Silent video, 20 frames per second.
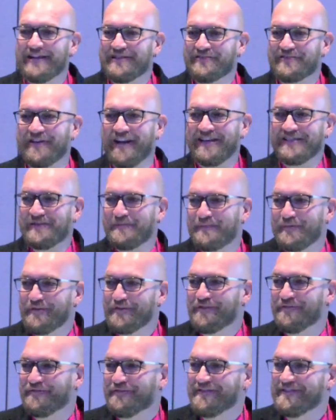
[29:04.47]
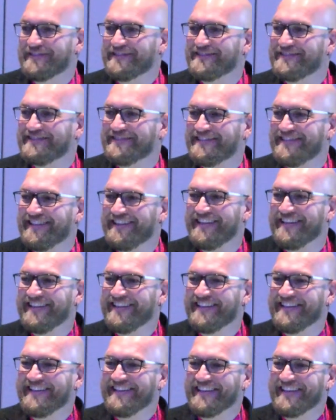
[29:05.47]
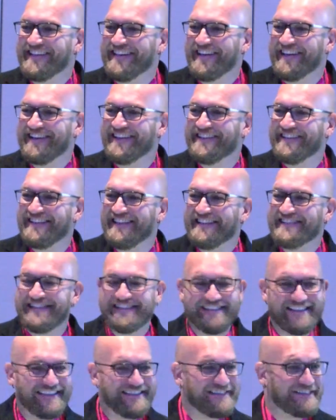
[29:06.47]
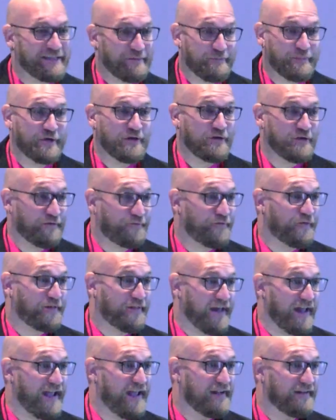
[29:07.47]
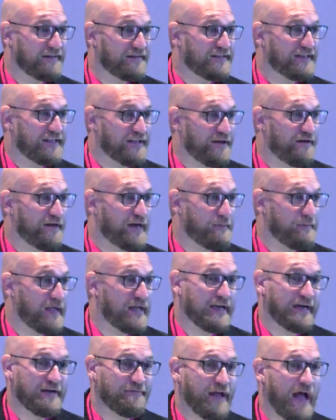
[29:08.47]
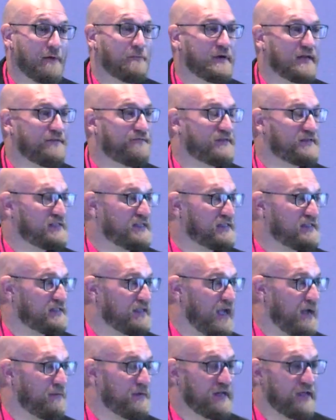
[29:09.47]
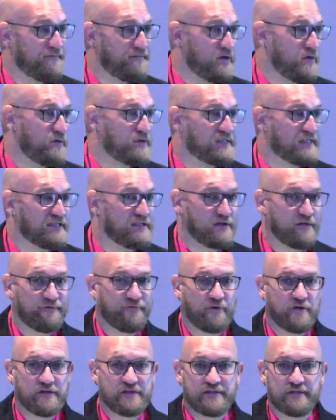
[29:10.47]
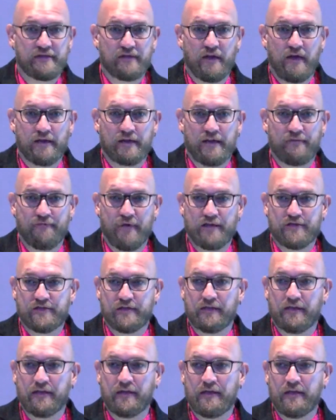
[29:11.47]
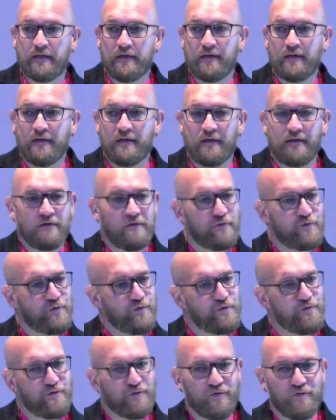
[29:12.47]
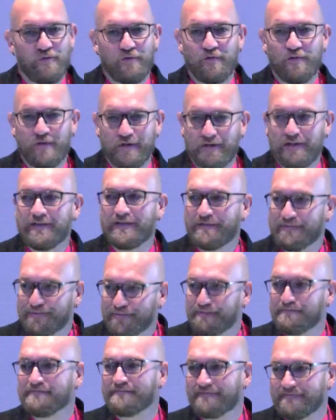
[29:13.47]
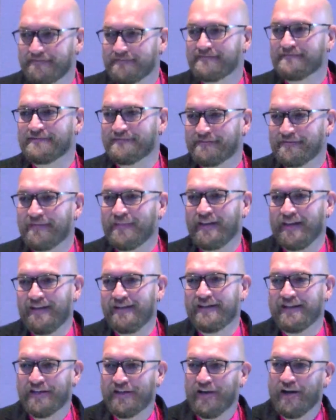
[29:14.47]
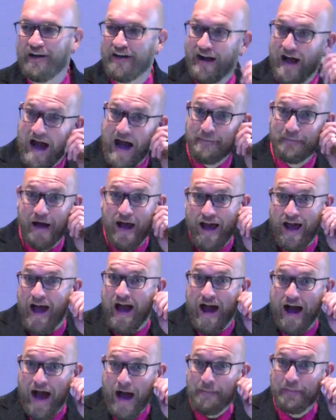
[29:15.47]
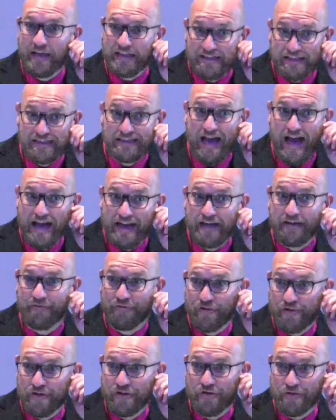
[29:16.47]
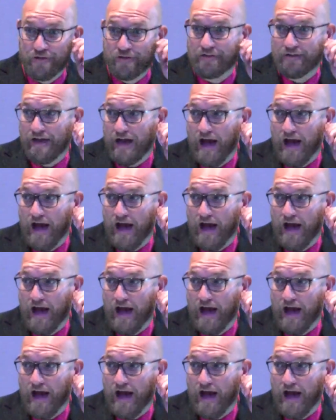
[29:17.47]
you guys are beautiful. You know, this is a beautiful thing. You know what I mean? And how many of you is this your first convention? You know, I'm excited for you,